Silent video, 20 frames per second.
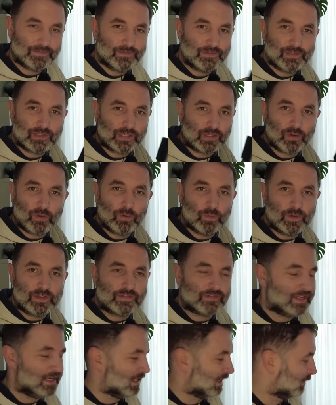you can
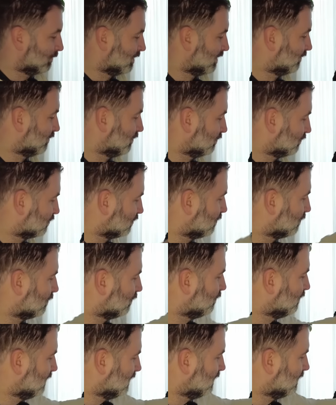always take it with you. So a
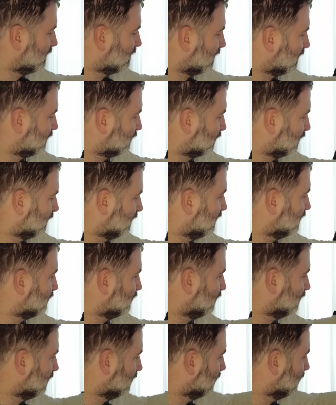really nice
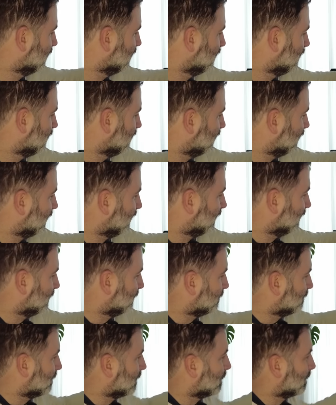addition.
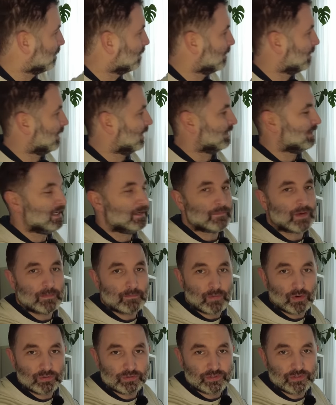I think my
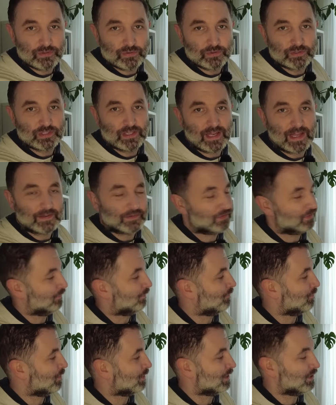most used lens, the
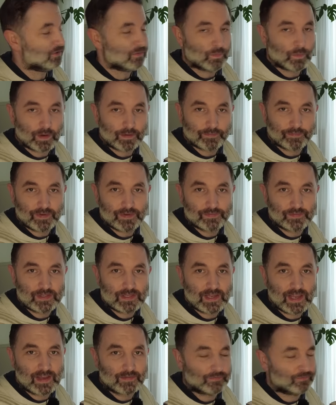40 to
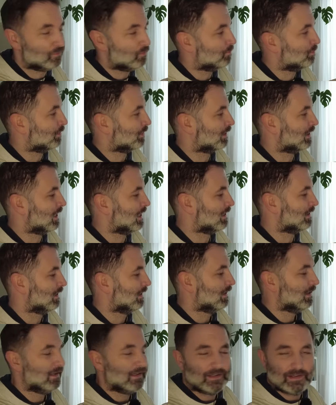150 f2.8.
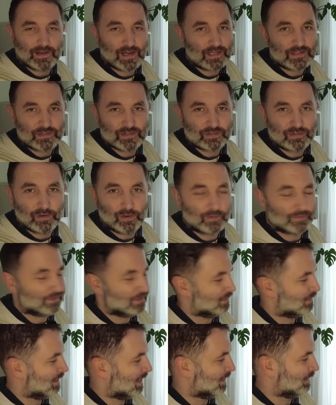I just love
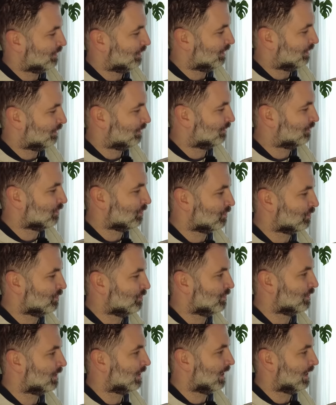this lens. It's so
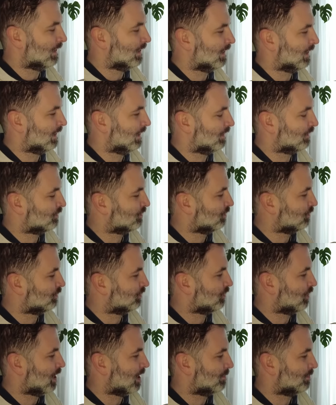good and so
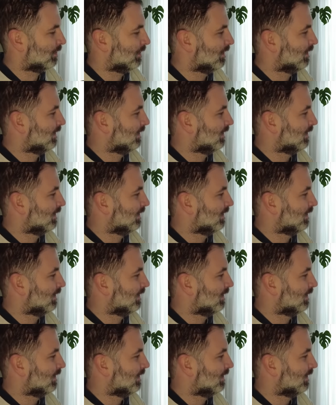sharp.